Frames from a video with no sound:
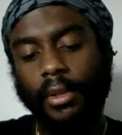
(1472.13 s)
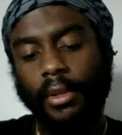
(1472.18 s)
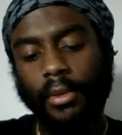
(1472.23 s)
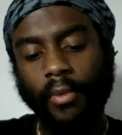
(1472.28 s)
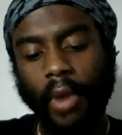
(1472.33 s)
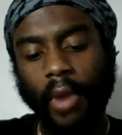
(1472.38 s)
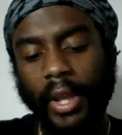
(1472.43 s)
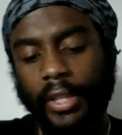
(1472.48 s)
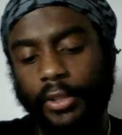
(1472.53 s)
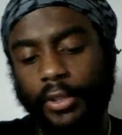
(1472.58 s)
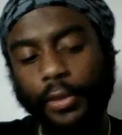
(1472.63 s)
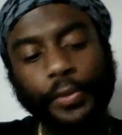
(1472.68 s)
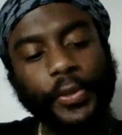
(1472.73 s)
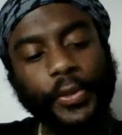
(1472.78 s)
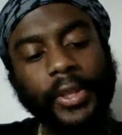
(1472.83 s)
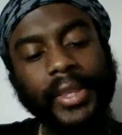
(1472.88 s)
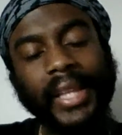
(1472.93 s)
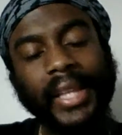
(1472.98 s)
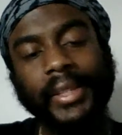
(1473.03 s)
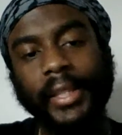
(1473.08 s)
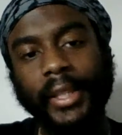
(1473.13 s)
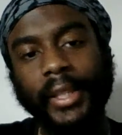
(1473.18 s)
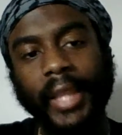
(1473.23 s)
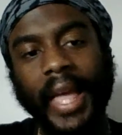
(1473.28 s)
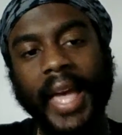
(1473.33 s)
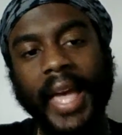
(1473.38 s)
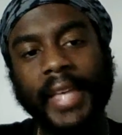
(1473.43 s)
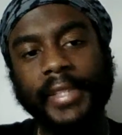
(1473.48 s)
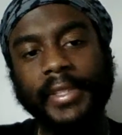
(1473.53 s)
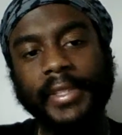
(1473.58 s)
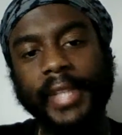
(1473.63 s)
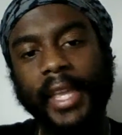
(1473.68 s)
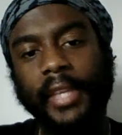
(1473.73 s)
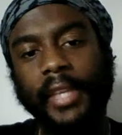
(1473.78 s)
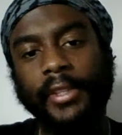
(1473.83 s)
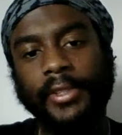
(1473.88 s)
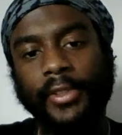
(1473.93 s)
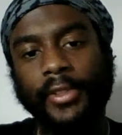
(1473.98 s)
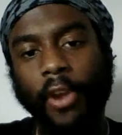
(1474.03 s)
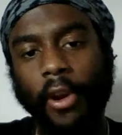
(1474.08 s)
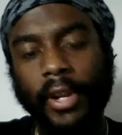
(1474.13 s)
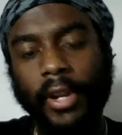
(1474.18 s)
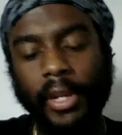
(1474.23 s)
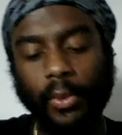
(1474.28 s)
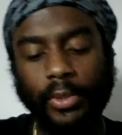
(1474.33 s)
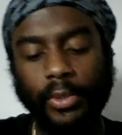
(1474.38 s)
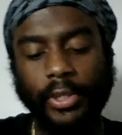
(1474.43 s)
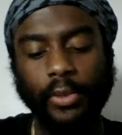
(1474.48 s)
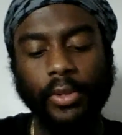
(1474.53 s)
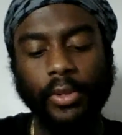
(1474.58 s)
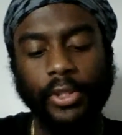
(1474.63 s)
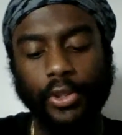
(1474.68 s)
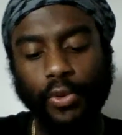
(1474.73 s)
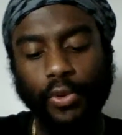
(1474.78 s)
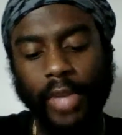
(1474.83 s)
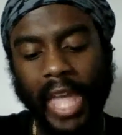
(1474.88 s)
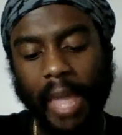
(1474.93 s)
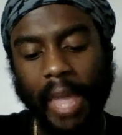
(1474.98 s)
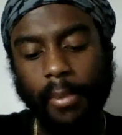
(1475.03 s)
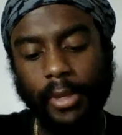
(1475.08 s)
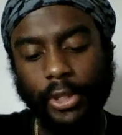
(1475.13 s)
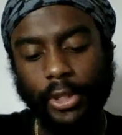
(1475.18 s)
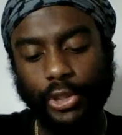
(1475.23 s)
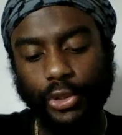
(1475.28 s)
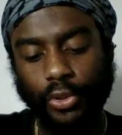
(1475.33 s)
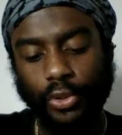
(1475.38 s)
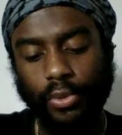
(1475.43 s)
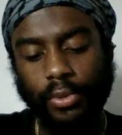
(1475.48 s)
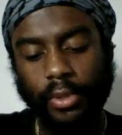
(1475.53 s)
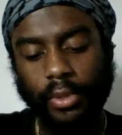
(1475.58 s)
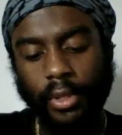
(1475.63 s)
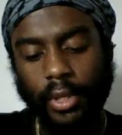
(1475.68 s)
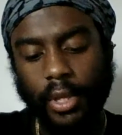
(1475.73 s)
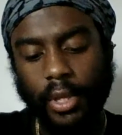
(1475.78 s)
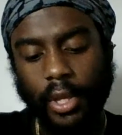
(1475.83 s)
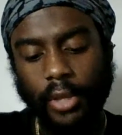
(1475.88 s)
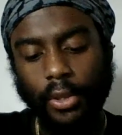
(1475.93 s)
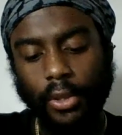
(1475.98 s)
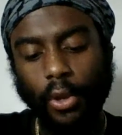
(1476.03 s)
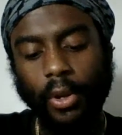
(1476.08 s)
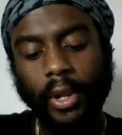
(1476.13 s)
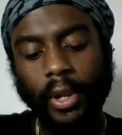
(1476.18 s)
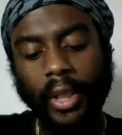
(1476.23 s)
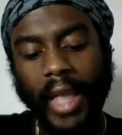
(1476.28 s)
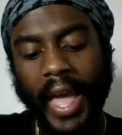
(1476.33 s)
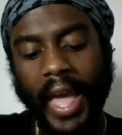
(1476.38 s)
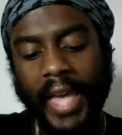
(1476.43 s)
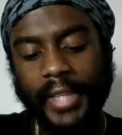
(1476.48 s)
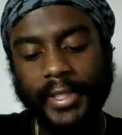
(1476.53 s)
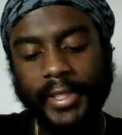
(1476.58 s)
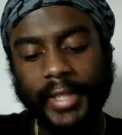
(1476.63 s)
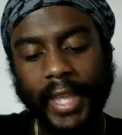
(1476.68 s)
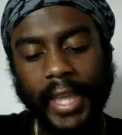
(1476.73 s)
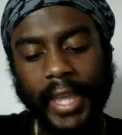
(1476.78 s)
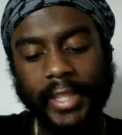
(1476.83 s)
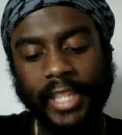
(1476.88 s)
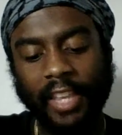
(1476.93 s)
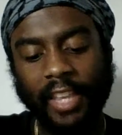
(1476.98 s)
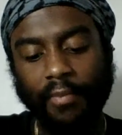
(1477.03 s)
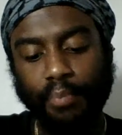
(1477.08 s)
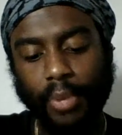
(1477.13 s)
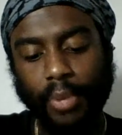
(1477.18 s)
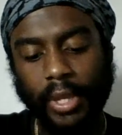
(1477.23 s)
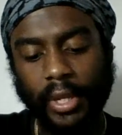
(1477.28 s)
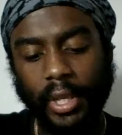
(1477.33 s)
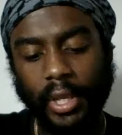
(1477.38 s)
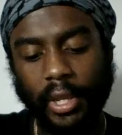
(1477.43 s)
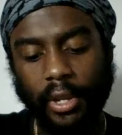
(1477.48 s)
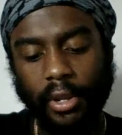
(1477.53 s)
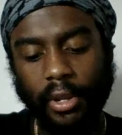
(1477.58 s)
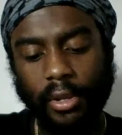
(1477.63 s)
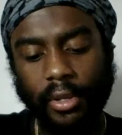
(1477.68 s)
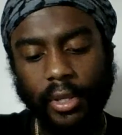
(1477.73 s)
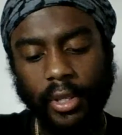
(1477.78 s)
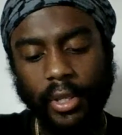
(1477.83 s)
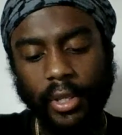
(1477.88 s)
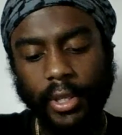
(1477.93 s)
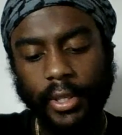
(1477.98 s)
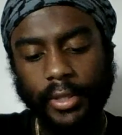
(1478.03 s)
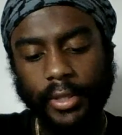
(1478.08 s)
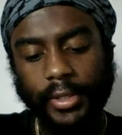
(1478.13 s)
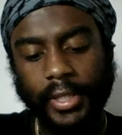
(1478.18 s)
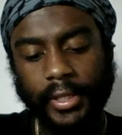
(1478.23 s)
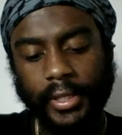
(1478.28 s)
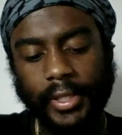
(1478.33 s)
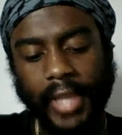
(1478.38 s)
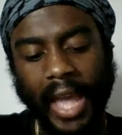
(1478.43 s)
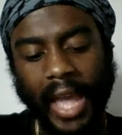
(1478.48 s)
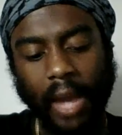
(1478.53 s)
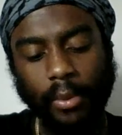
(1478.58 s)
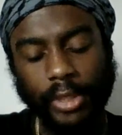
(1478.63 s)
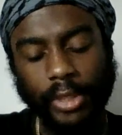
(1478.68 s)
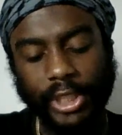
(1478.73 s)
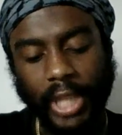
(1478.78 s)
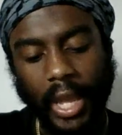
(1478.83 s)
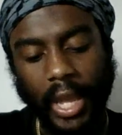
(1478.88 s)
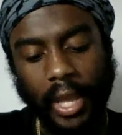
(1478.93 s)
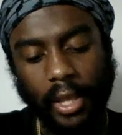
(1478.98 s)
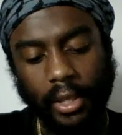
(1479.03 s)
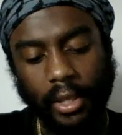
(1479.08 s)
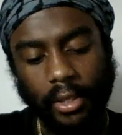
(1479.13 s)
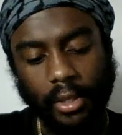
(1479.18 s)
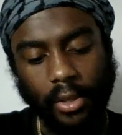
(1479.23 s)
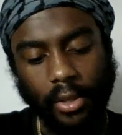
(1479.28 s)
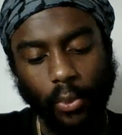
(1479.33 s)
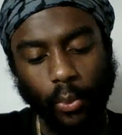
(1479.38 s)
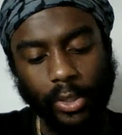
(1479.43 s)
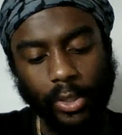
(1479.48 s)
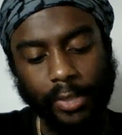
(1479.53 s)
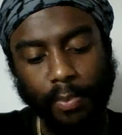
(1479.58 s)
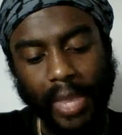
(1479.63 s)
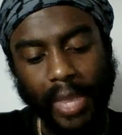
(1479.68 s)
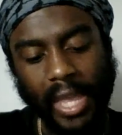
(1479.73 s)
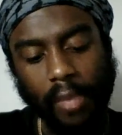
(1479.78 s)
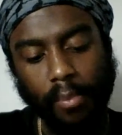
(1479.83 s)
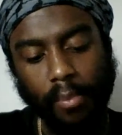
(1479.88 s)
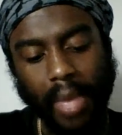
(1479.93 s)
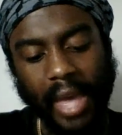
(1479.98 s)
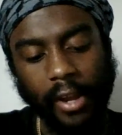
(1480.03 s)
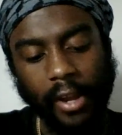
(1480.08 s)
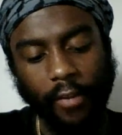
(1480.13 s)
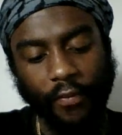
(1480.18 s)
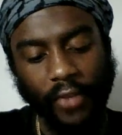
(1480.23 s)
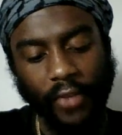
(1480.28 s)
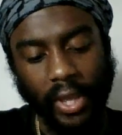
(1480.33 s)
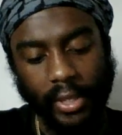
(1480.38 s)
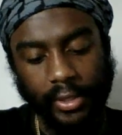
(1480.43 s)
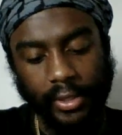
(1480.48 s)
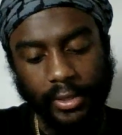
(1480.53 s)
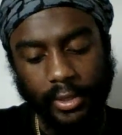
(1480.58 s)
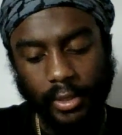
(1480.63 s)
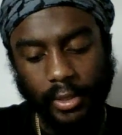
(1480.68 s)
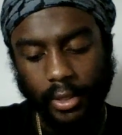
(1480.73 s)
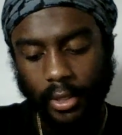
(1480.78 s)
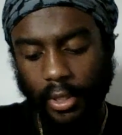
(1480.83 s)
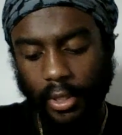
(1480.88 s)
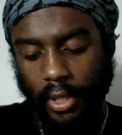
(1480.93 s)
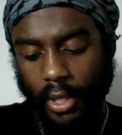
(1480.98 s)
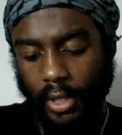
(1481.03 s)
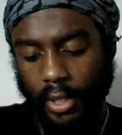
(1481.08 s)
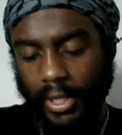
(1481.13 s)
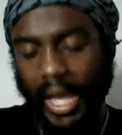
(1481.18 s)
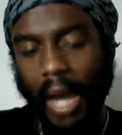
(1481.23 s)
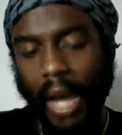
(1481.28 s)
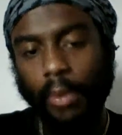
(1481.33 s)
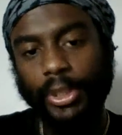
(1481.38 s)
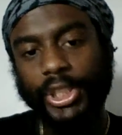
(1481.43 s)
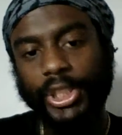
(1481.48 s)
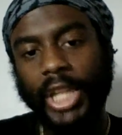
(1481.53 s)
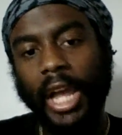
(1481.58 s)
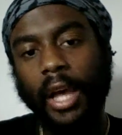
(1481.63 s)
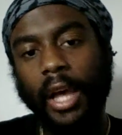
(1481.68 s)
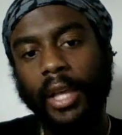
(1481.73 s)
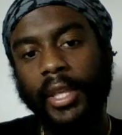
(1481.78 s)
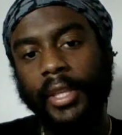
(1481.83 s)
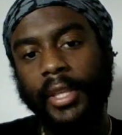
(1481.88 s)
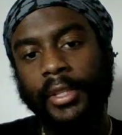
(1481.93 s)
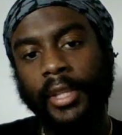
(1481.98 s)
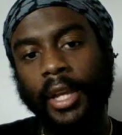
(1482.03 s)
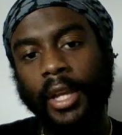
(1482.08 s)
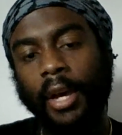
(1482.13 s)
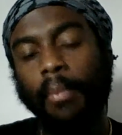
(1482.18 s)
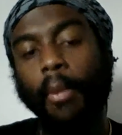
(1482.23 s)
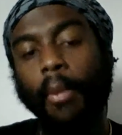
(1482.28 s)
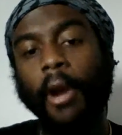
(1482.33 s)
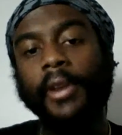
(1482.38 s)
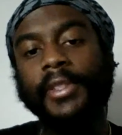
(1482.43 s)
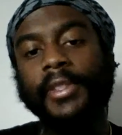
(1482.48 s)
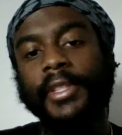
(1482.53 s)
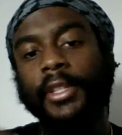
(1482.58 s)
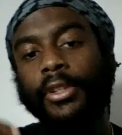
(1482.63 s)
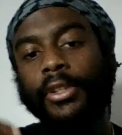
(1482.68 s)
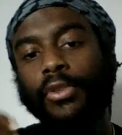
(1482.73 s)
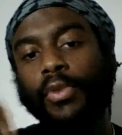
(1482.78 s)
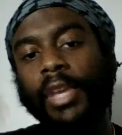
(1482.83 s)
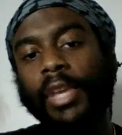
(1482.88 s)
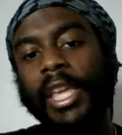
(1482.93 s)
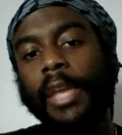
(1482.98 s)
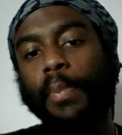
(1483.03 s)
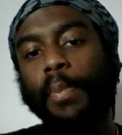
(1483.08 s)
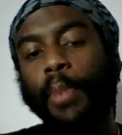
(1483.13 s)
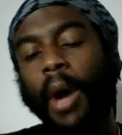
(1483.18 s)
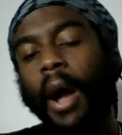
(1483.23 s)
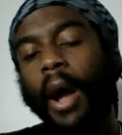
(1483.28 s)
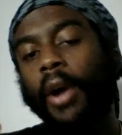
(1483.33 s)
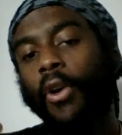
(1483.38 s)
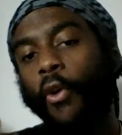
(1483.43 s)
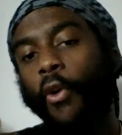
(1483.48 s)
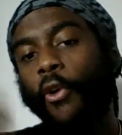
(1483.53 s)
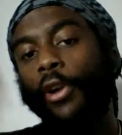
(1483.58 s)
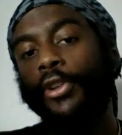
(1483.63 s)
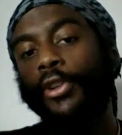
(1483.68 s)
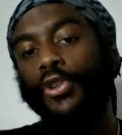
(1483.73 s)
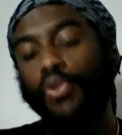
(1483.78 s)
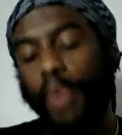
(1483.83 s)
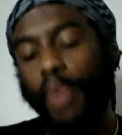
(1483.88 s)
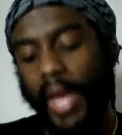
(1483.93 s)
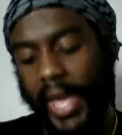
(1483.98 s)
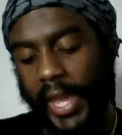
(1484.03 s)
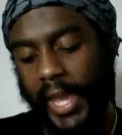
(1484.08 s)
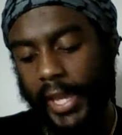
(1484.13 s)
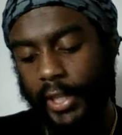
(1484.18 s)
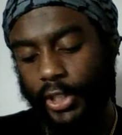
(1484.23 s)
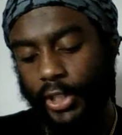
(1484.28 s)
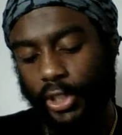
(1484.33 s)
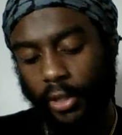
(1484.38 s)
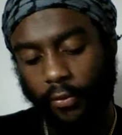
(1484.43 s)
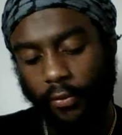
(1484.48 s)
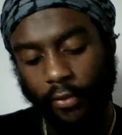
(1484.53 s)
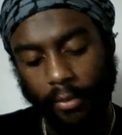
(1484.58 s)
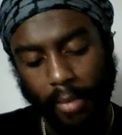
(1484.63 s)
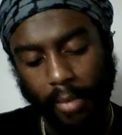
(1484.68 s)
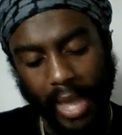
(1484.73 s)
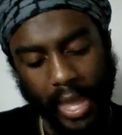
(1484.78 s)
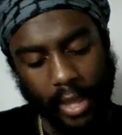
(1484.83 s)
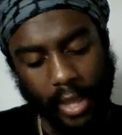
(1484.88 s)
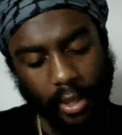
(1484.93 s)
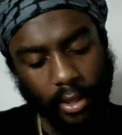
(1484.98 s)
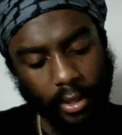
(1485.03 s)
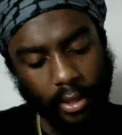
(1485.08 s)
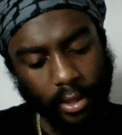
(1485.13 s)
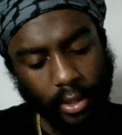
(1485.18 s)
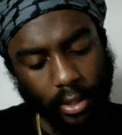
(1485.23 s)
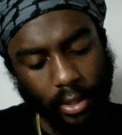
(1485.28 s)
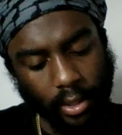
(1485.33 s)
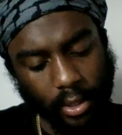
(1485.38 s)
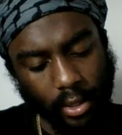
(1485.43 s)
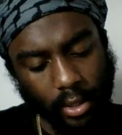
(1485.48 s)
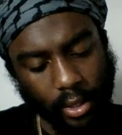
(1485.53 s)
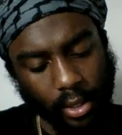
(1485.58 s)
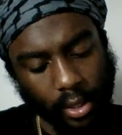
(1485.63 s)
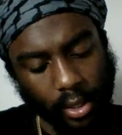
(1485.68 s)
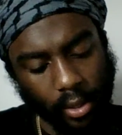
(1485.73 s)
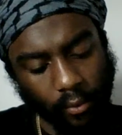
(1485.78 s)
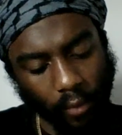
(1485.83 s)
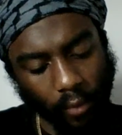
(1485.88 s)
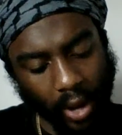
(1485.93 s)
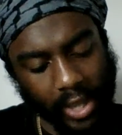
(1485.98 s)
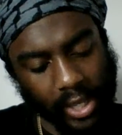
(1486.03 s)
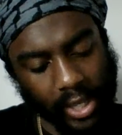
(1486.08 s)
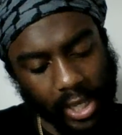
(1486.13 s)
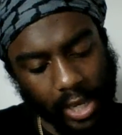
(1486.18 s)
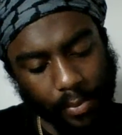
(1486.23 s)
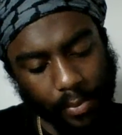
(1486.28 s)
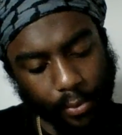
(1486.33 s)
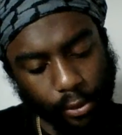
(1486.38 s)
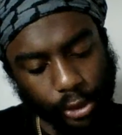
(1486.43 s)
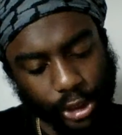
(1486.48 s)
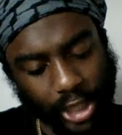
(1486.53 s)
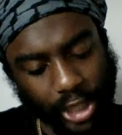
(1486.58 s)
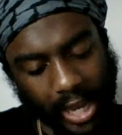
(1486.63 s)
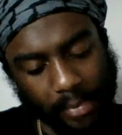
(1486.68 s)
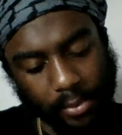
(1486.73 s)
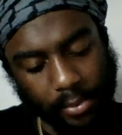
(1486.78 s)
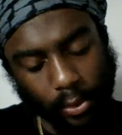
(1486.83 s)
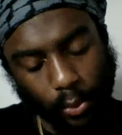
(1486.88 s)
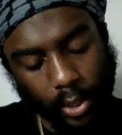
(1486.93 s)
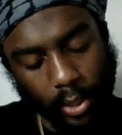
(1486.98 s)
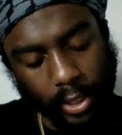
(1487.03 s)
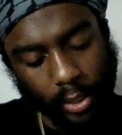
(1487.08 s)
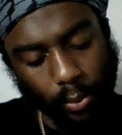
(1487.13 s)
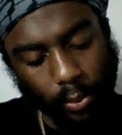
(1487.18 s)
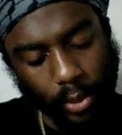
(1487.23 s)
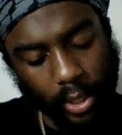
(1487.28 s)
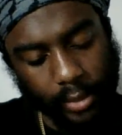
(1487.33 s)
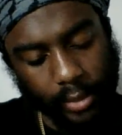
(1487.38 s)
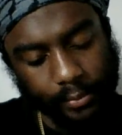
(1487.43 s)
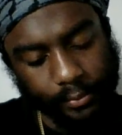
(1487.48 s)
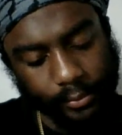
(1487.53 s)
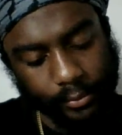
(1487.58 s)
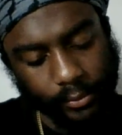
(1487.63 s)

Right? You think that the last days started as soon as you came into truth? No, the last days have been here since Yahushua was made manifest. Yahushua marks the new epoch or a new age for man. Right? Hebrews chapter 1 and 1.